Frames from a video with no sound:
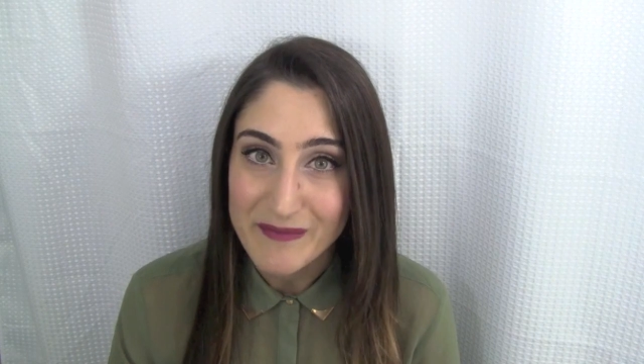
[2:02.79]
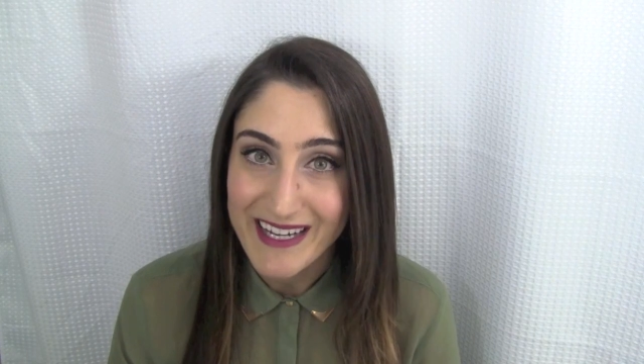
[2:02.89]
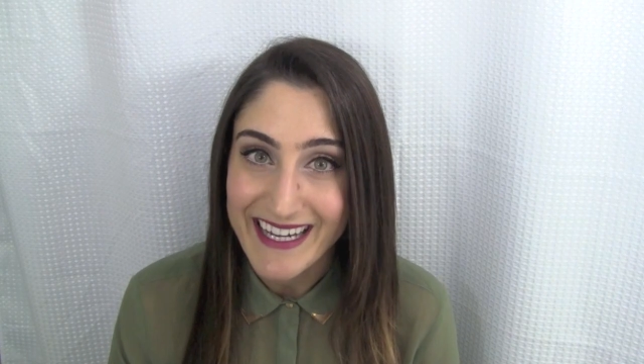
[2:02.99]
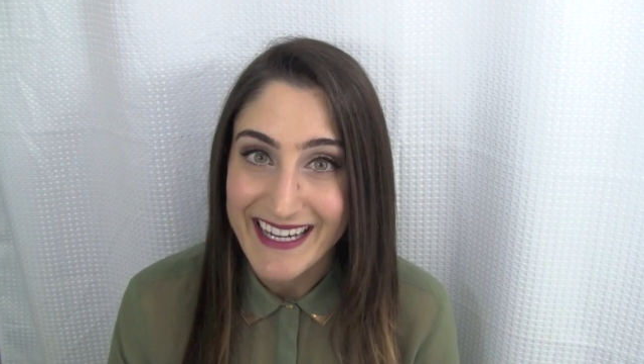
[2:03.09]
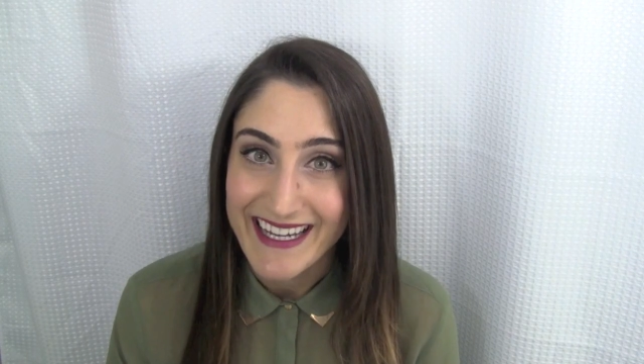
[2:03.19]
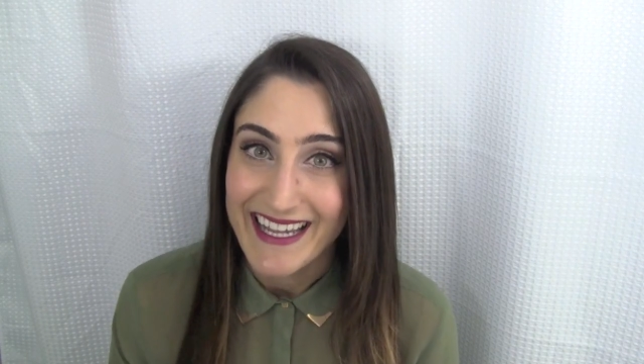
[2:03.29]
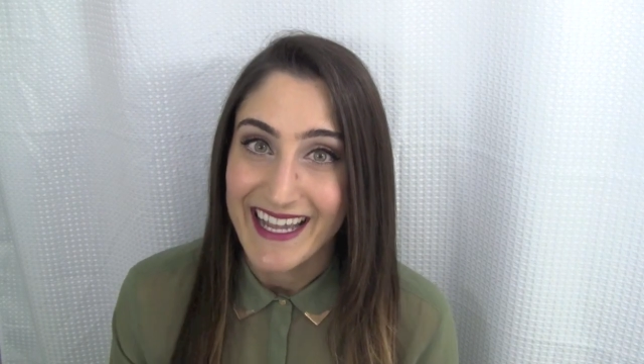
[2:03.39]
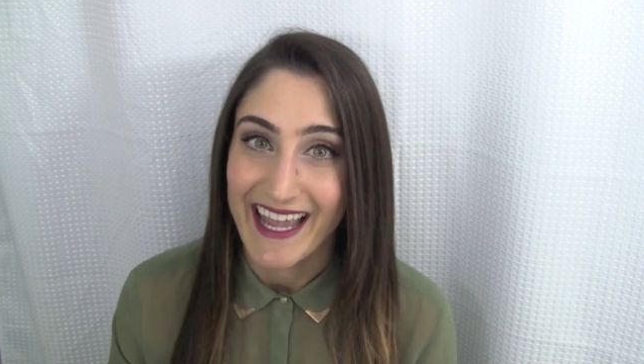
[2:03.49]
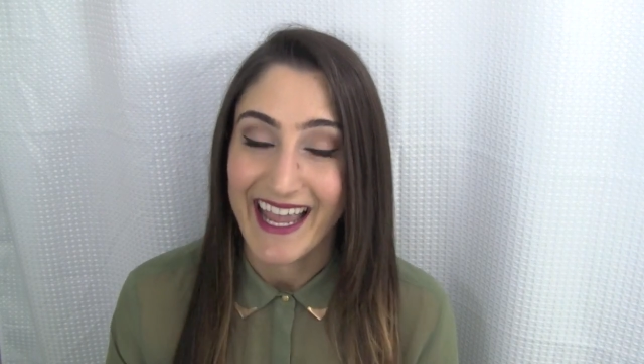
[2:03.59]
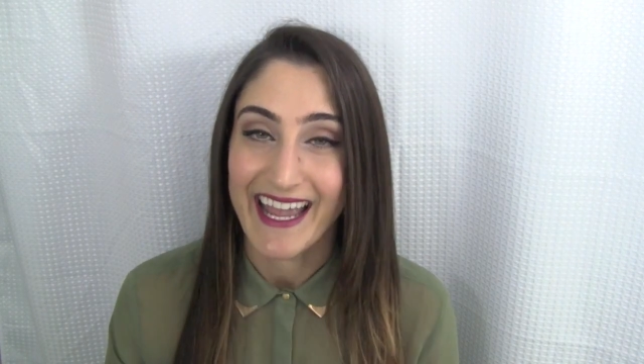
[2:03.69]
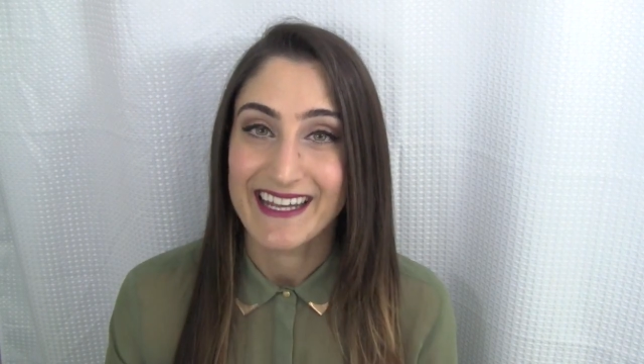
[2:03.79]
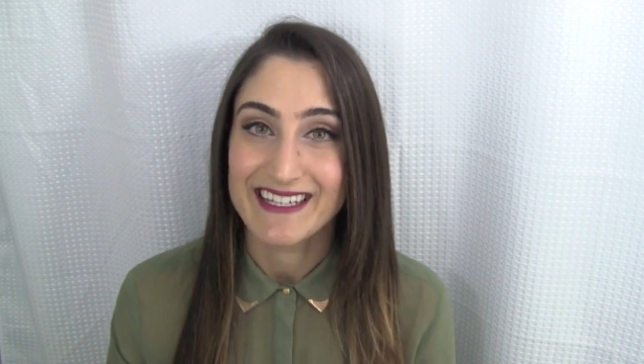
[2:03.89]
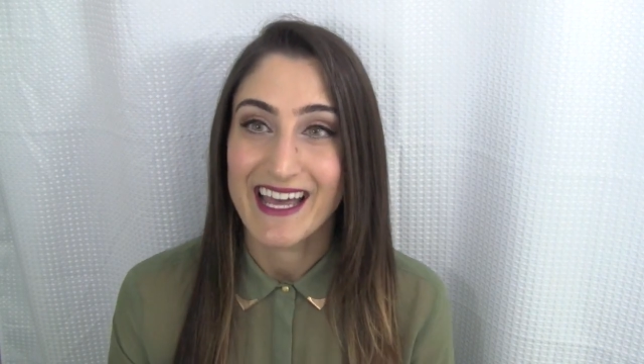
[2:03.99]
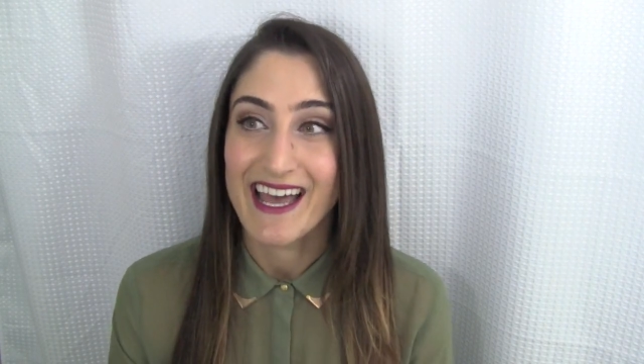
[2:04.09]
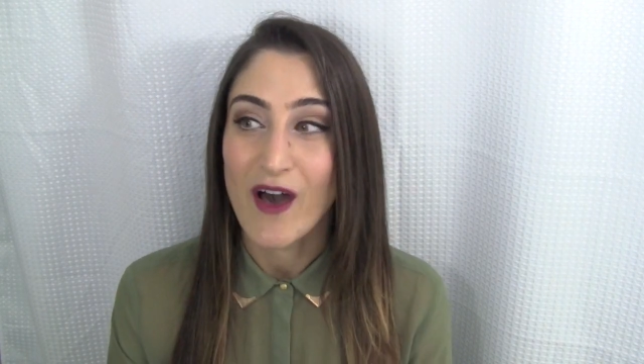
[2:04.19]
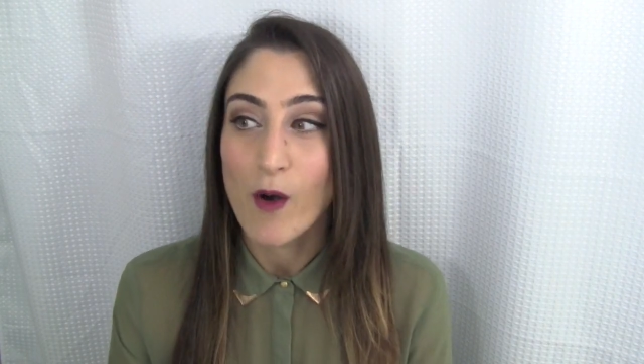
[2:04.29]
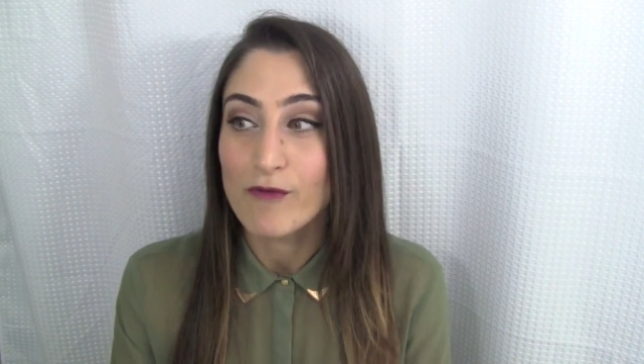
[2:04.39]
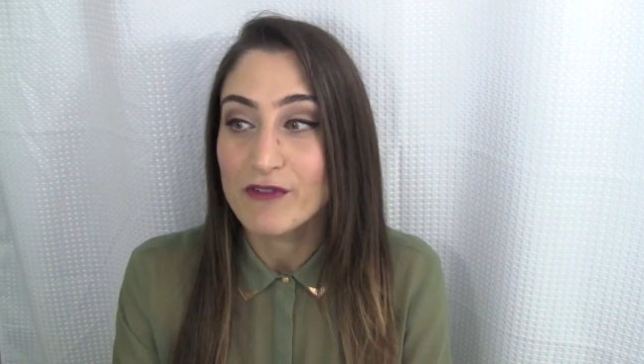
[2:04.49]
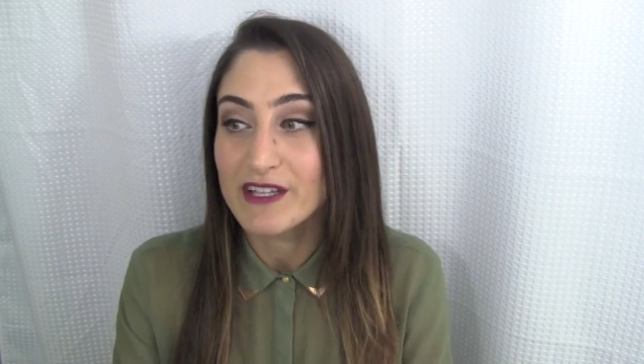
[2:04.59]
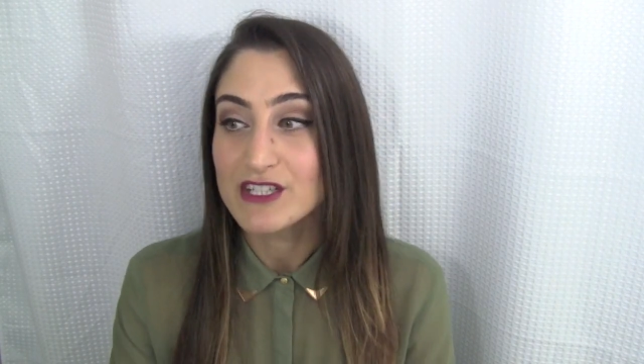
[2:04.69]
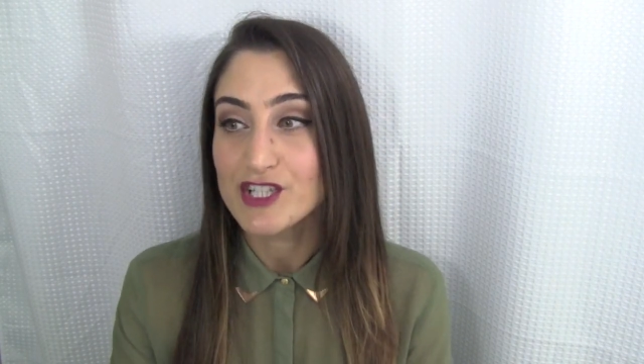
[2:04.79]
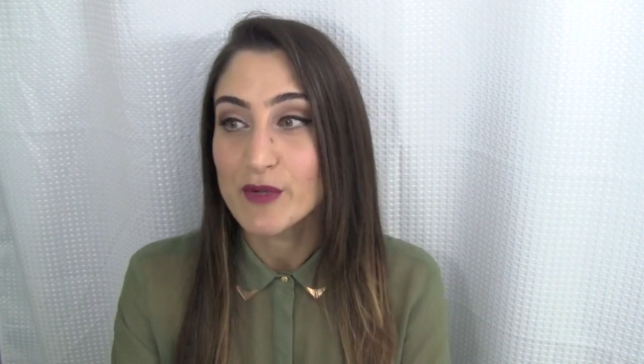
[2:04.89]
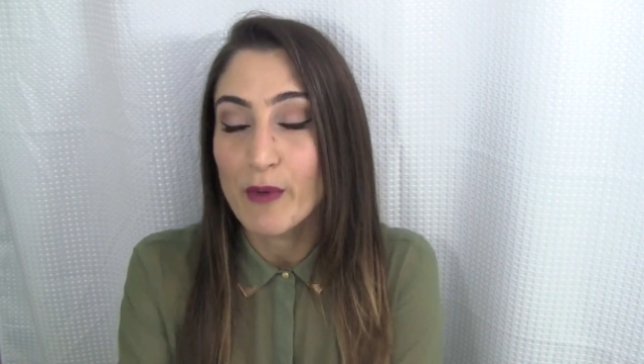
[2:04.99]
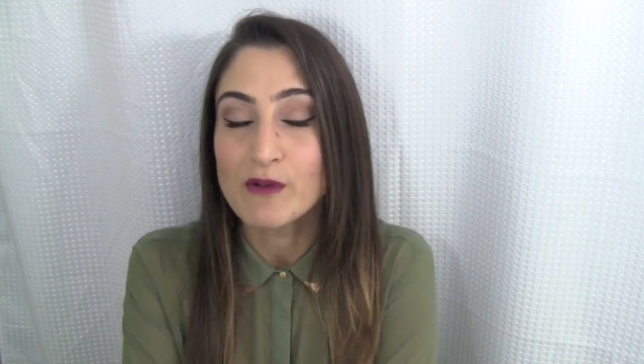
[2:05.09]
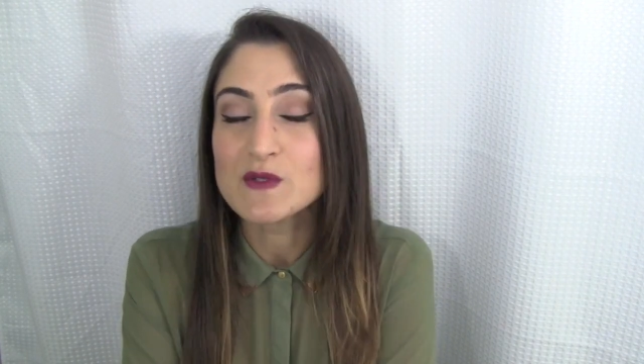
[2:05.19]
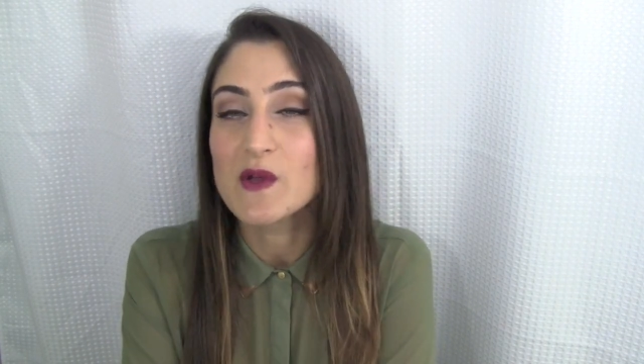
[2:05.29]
to me, and hopefully Chic Bones